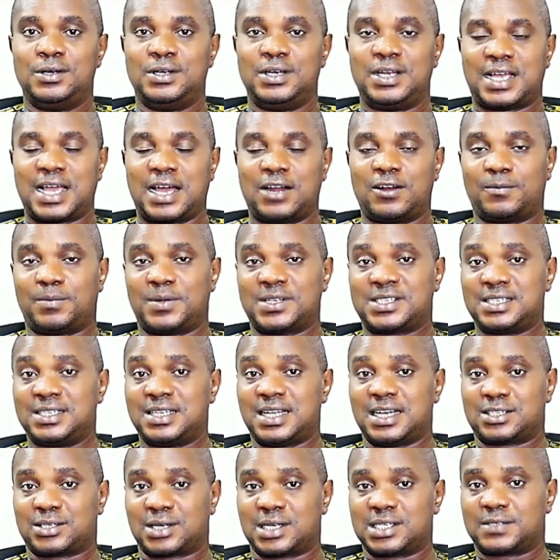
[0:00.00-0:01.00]
the kind of person
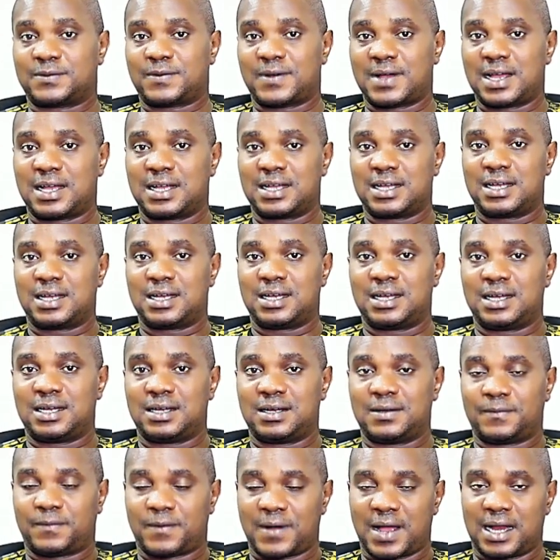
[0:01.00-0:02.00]
that transfer
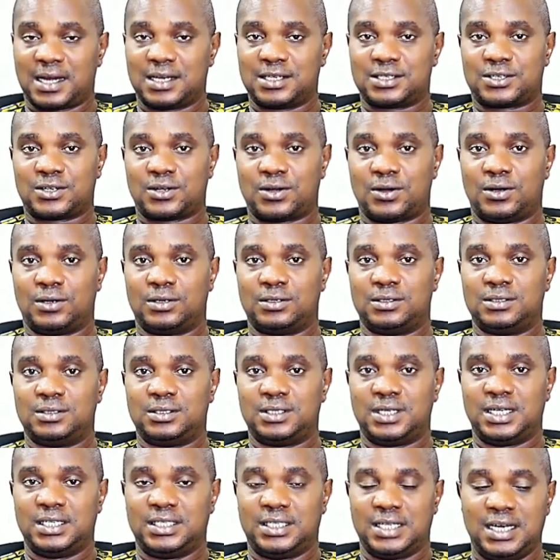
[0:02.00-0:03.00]
files on
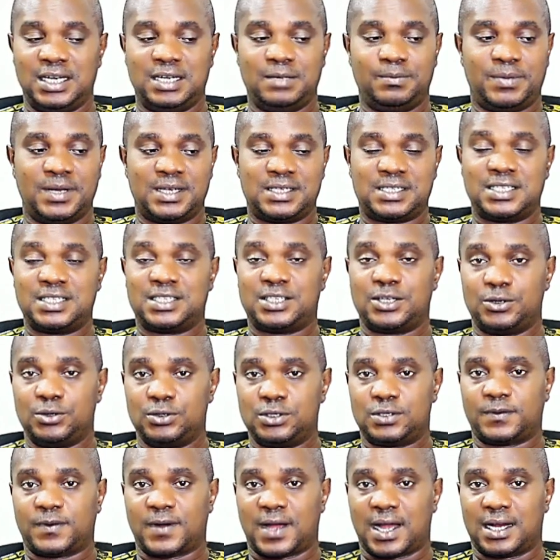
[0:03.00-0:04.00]
a daily basis,
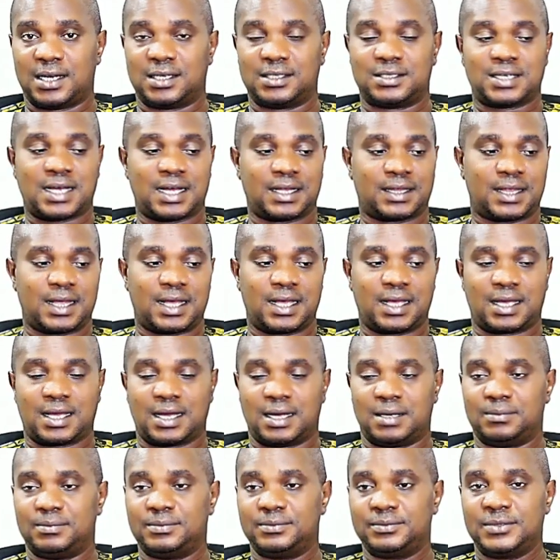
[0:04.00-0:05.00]
huge files, I think
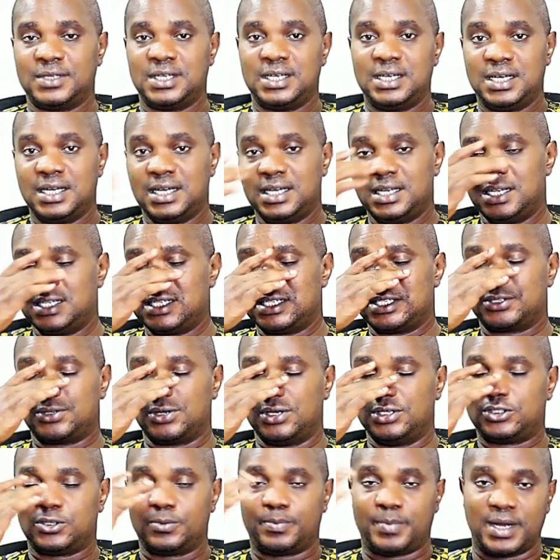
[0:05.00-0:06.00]
this is
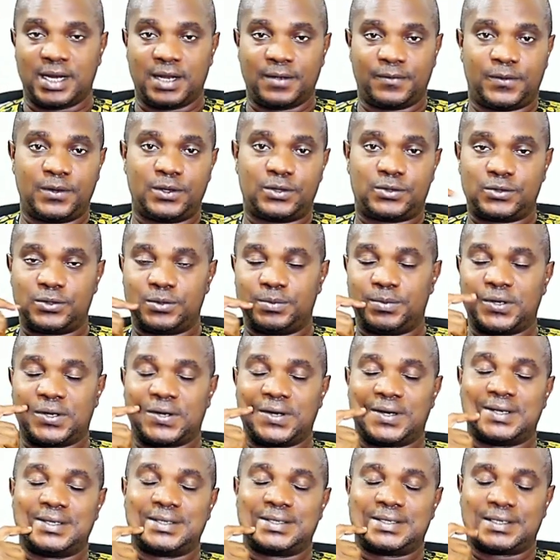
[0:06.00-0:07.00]
going to benefit you,
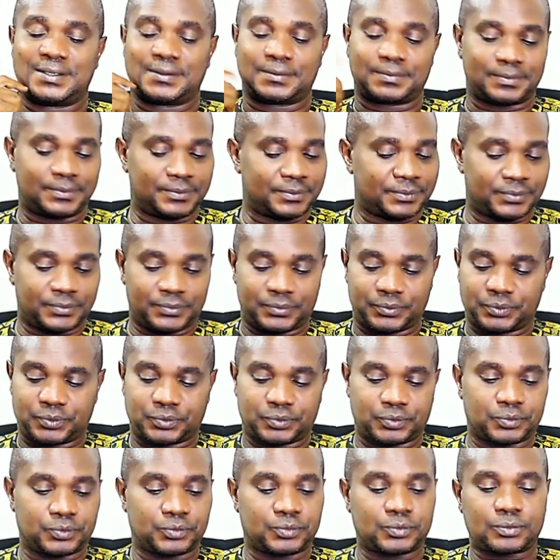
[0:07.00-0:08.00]
because
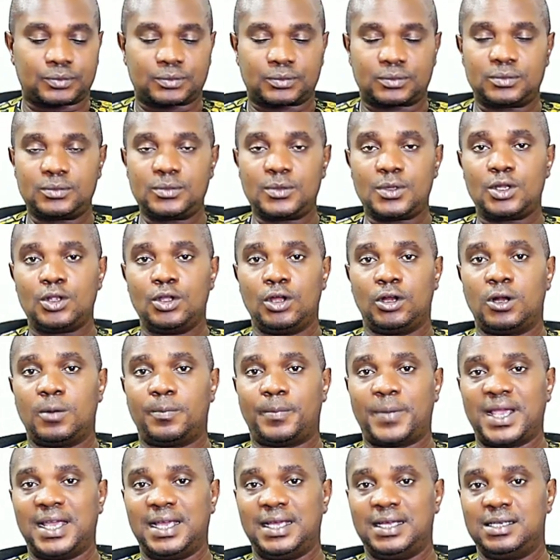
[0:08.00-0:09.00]
you're
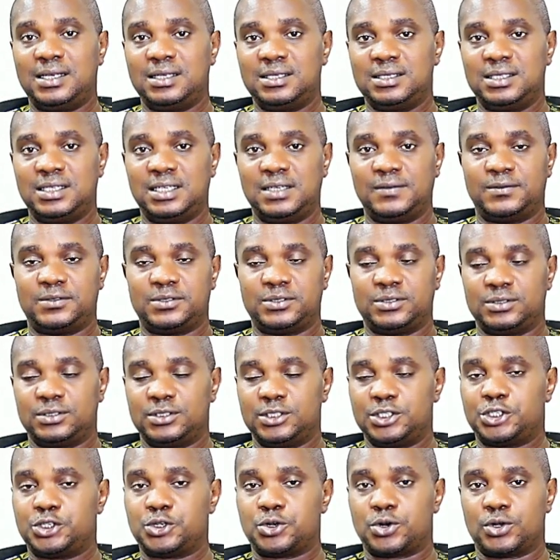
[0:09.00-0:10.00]
not paying
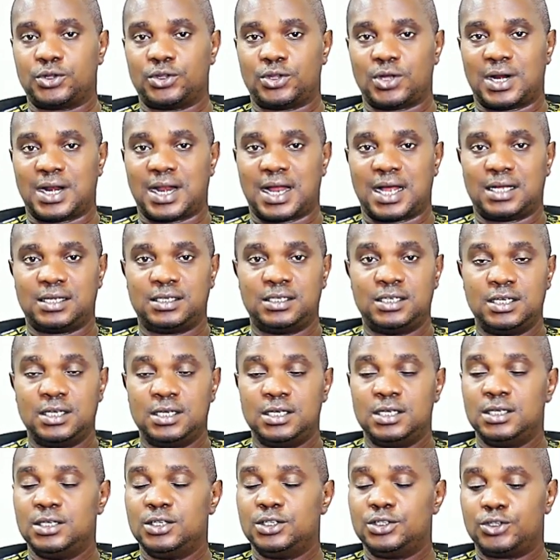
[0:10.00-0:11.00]
even
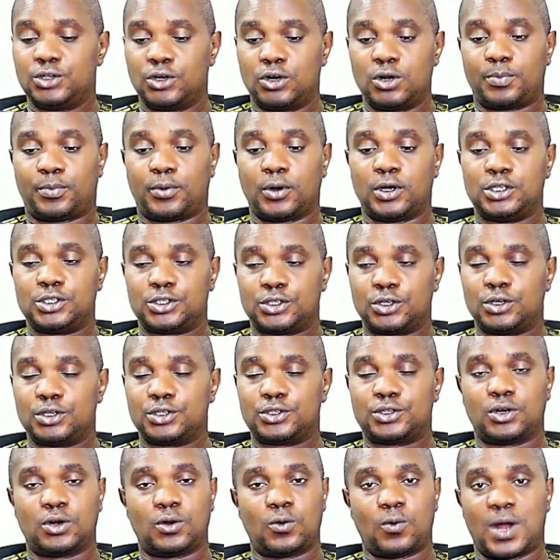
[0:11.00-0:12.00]

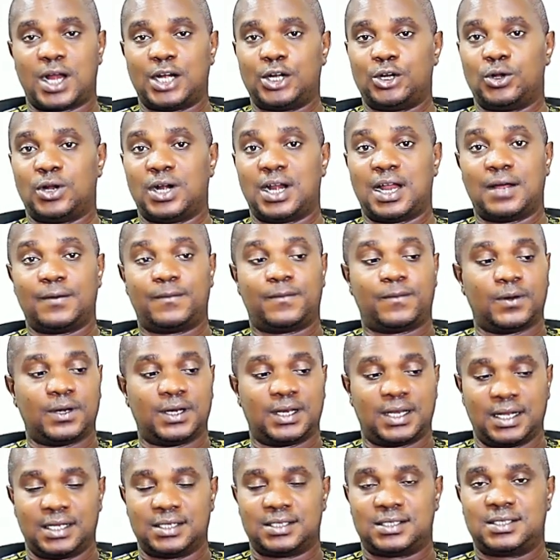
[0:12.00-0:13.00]
$0.001 for
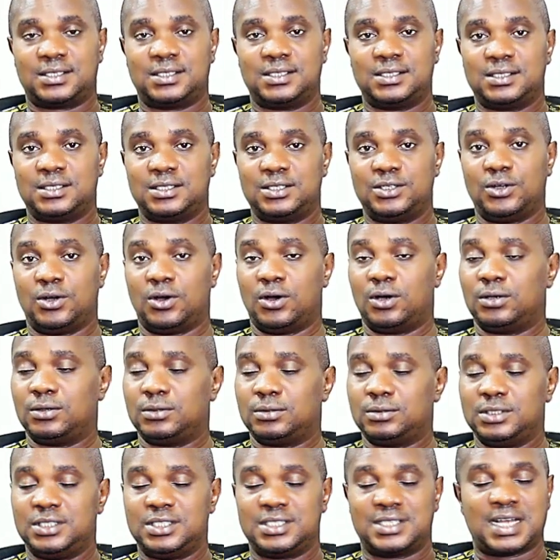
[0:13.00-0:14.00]
this.
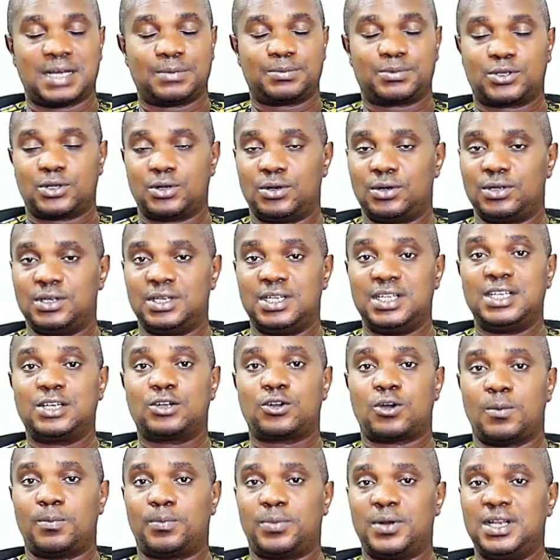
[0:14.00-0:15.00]
Your is absolutely
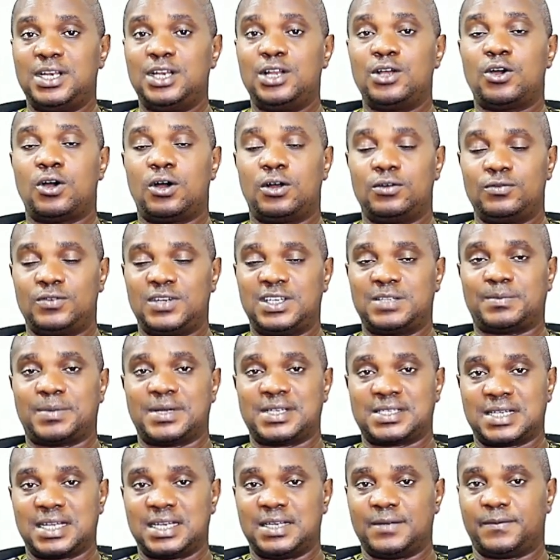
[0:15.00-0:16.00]
completely
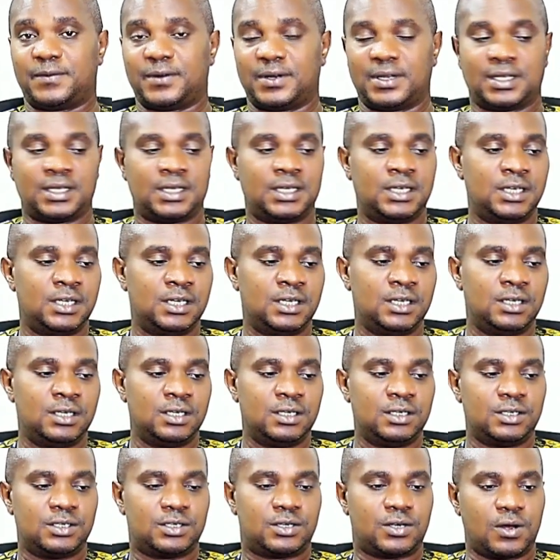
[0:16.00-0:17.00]
100% free.
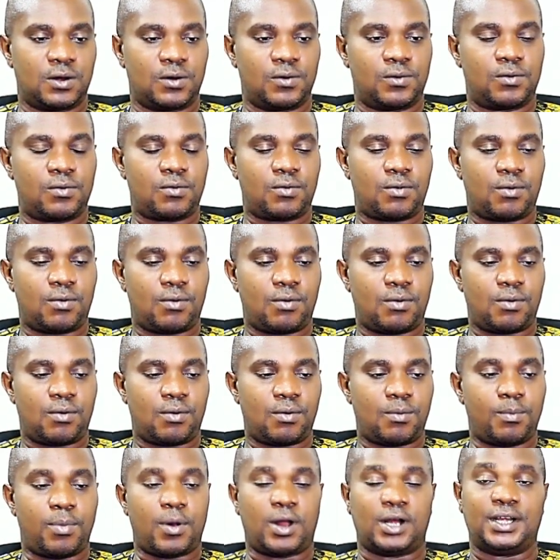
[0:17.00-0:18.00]
So,
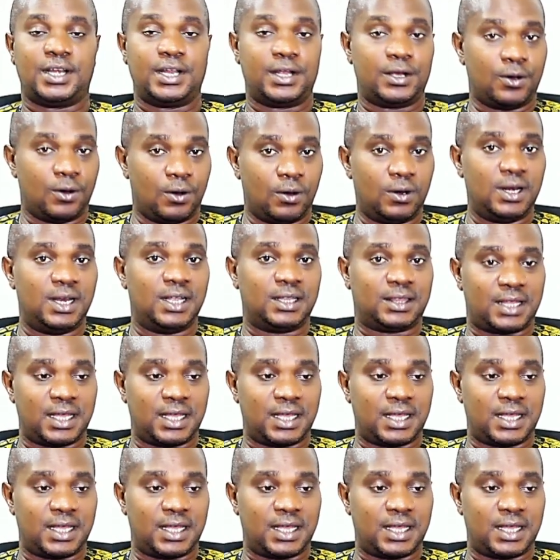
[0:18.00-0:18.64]
but the only